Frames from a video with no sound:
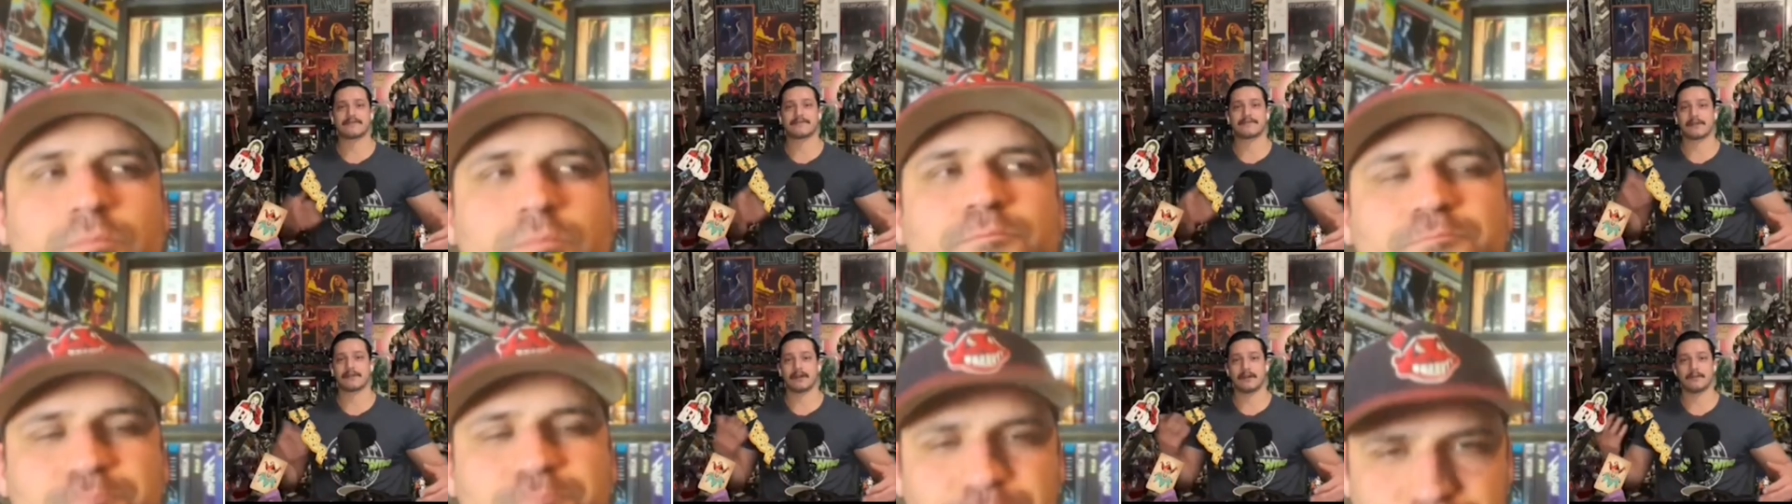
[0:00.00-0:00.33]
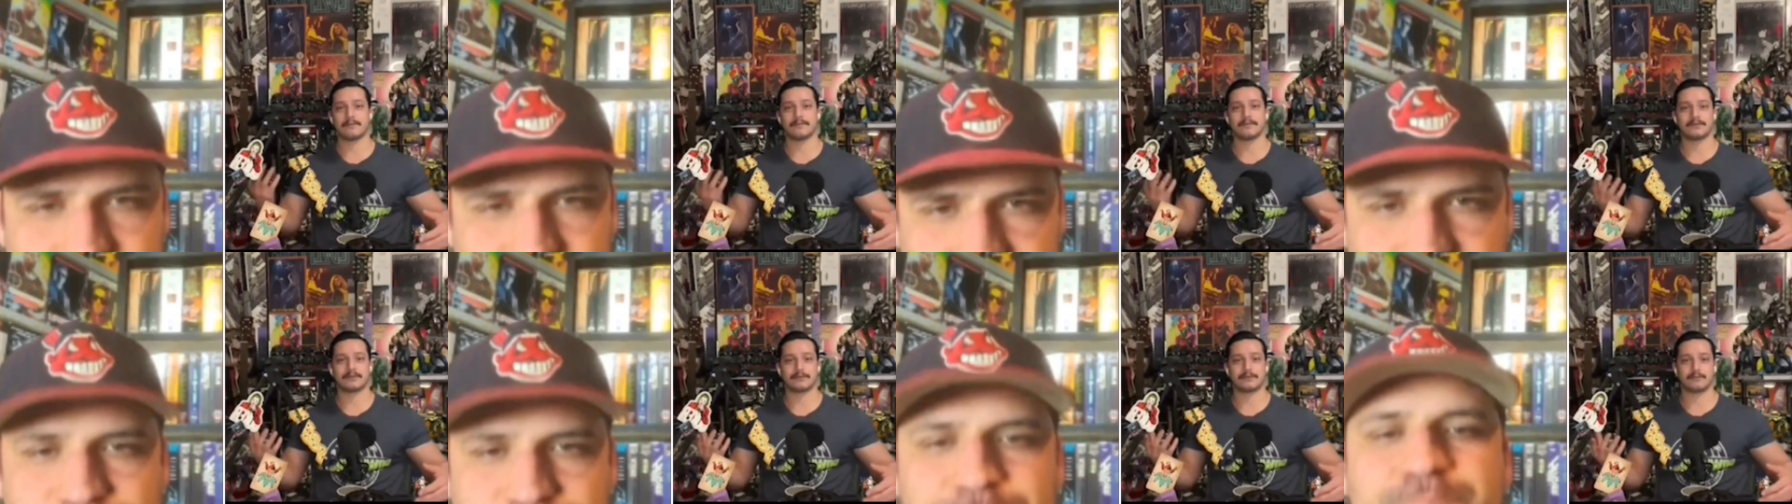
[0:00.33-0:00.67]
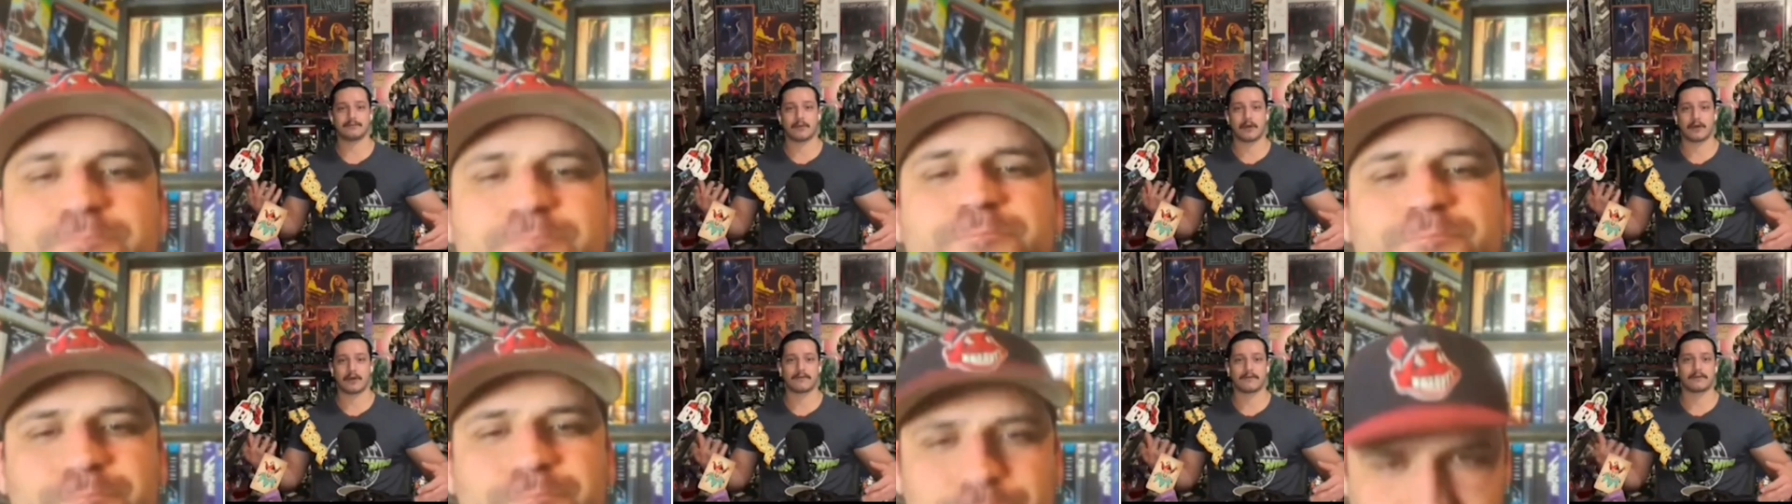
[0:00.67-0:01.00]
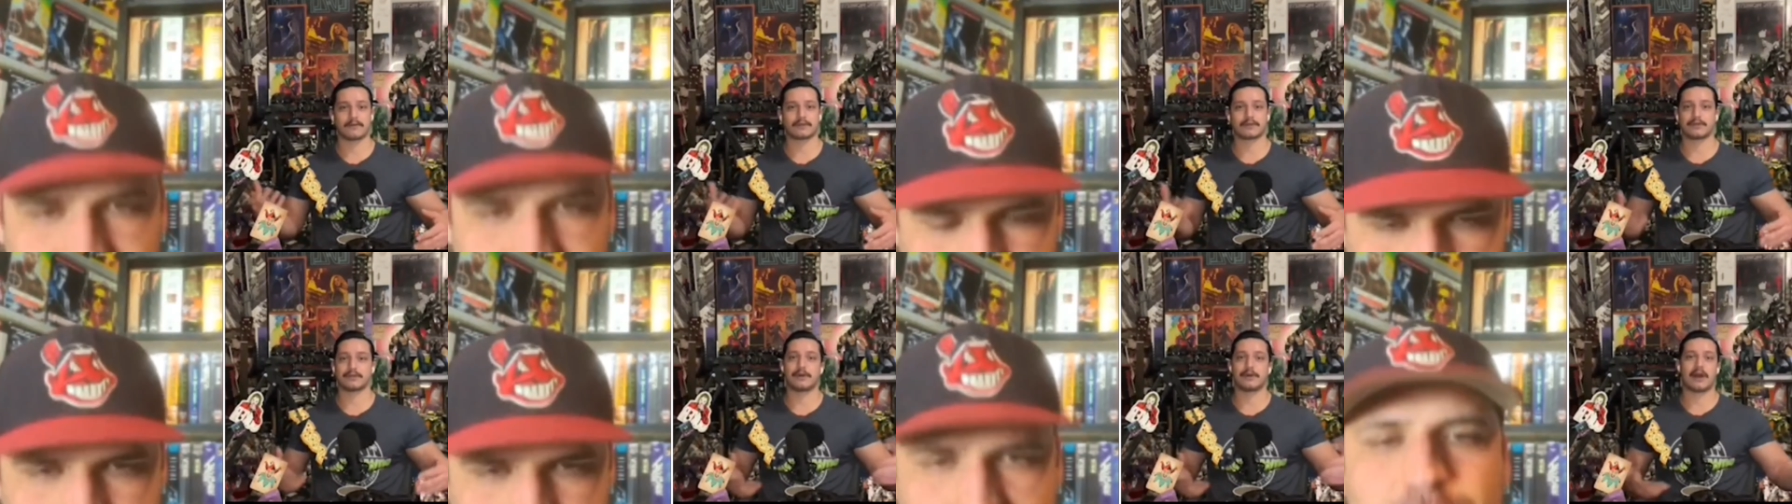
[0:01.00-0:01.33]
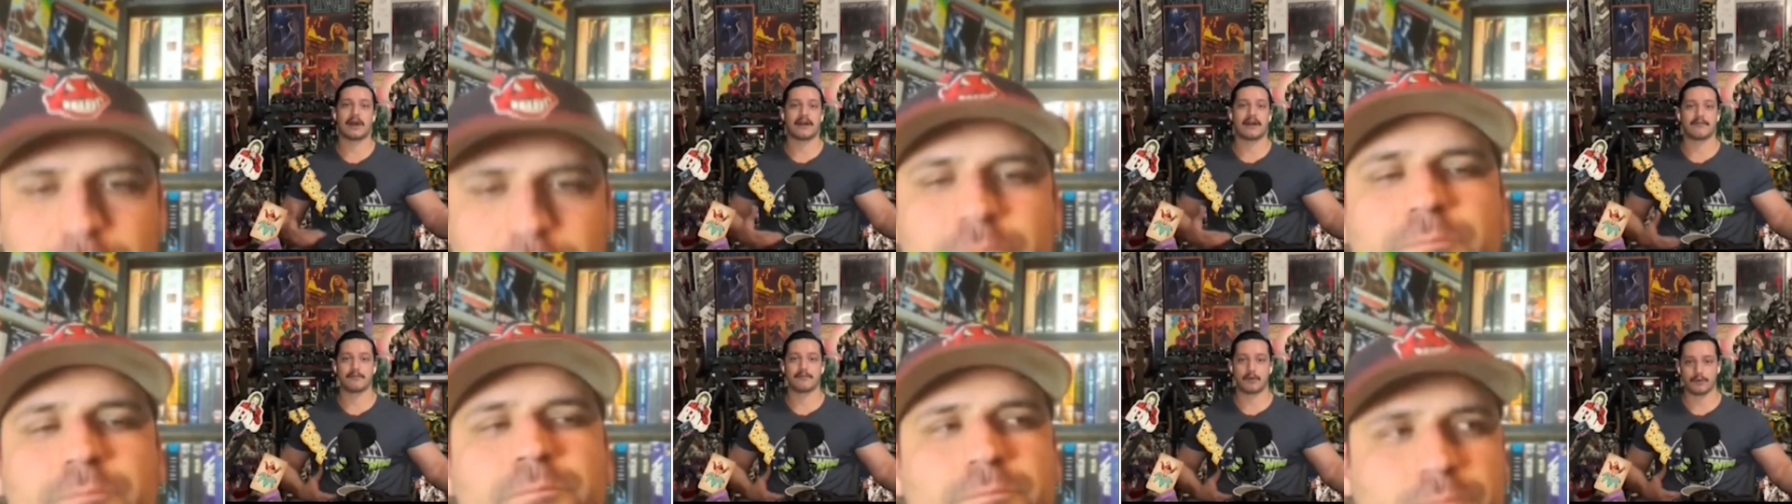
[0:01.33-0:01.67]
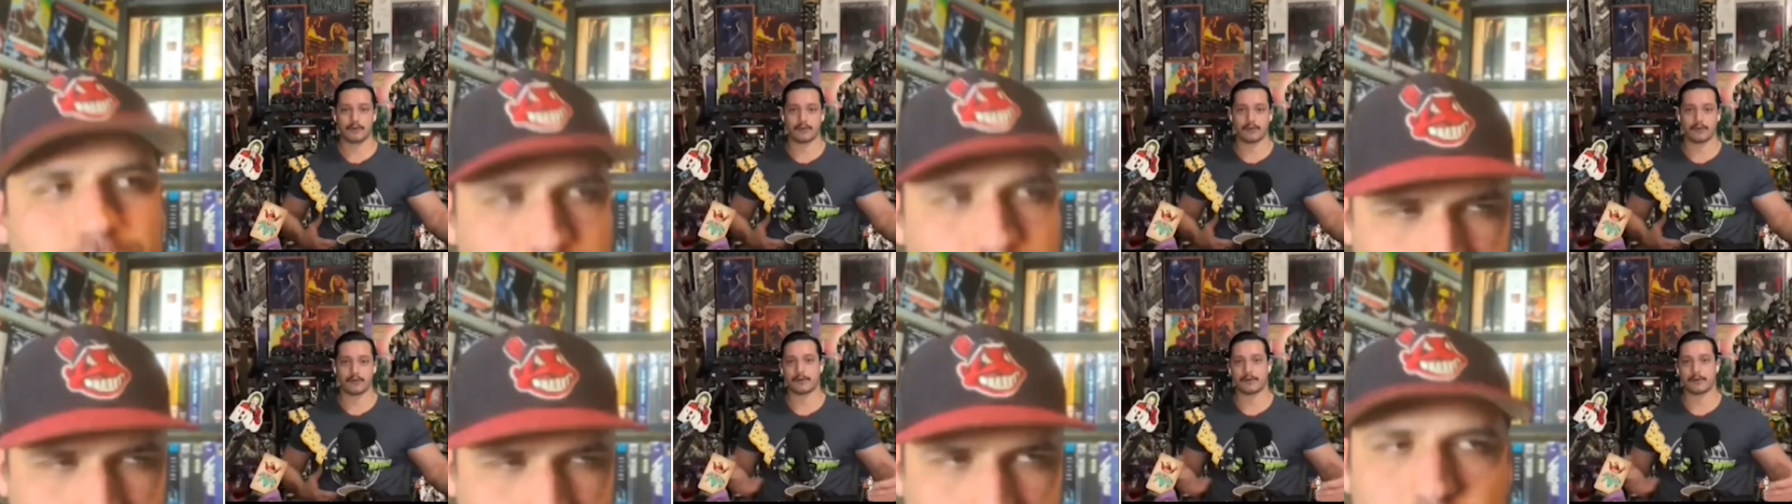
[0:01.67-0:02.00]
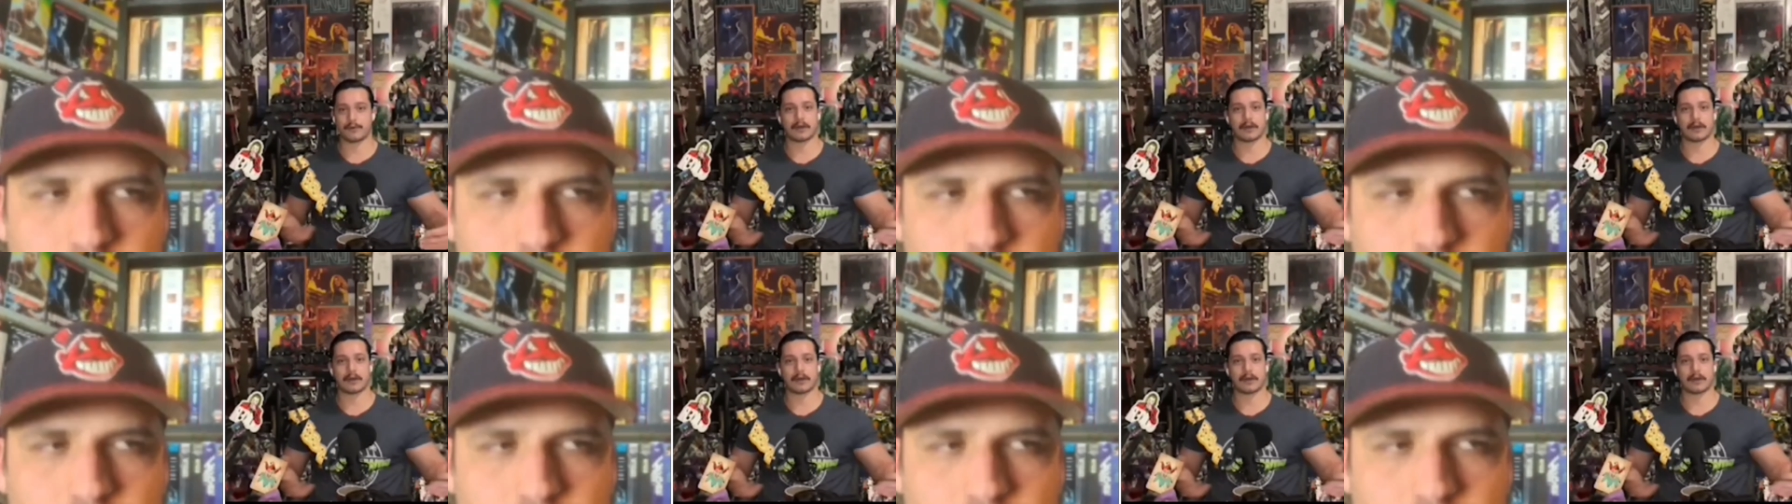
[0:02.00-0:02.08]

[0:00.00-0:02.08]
from Marvel. So they'll have both going